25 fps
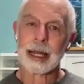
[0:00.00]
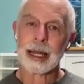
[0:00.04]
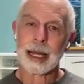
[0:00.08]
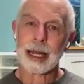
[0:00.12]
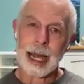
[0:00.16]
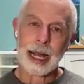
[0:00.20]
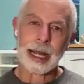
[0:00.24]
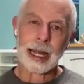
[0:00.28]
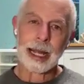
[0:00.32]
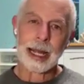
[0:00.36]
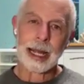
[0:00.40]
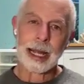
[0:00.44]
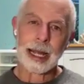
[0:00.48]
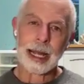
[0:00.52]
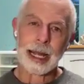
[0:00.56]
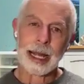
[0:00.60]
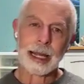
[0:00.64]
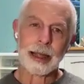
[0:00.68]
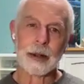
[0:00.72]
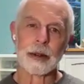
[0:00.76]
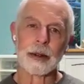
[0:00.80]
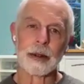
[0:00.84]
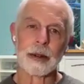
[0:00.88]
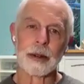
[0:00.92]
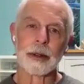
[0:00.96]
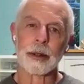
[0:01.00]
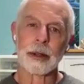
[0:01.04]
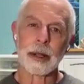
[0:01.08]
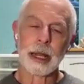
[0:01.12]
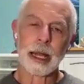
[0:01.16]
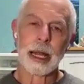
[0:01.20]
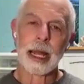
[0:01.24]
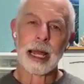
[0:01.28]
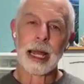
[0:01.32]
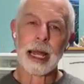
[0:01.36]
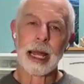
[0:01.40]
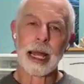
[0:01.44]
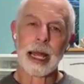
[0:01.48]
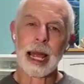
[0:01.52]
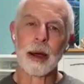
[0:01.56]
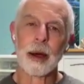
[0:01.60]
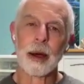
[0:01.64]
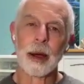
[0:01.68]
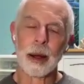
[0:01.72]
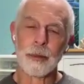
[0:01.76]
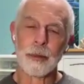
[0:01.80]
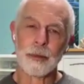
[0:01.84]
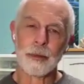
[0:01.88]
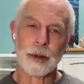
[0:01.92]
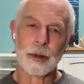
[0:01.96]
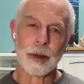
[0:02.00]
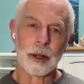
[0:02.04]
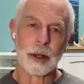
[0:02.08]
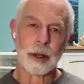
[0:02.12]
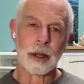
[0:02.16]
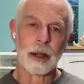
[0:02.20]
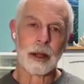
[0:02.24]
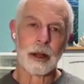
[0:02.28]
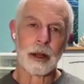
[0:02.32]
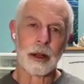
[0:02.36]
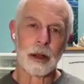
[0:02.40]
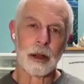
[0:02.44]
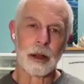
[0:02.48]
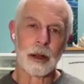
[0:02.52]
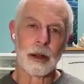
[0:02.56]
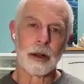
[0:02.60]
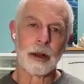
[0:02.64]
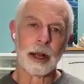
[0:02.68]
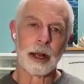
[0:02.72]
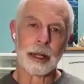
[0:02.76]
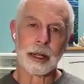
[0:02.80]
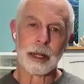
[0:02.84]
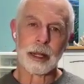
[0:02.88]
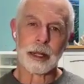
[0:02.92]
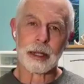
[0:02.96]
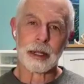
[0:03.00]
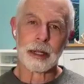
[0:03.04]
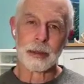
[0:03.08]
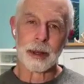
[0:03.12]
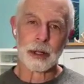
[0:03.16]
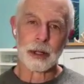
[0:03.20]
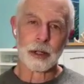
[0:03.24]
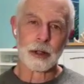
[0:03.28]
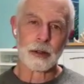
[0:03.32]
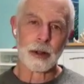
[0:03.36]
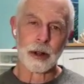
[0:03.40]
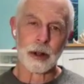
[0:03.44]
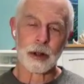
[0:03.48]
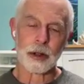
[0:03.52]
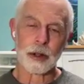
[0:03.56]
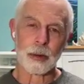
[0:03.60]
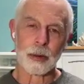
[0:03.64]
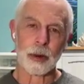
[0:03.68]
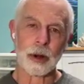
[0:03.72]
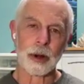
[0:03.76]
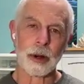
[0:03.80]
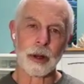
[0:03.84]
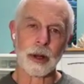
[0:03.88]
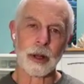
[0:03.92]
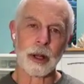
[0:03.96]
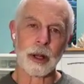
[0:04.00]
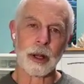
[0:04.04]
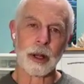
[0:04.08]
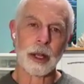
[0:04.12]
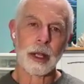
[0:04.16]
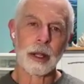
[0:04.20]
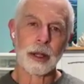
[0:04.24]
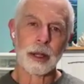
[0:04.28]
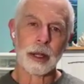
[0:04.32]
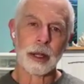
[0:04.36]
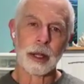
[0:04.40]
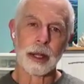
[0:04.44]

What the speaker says: Like I learned how helpful her ideas about structure were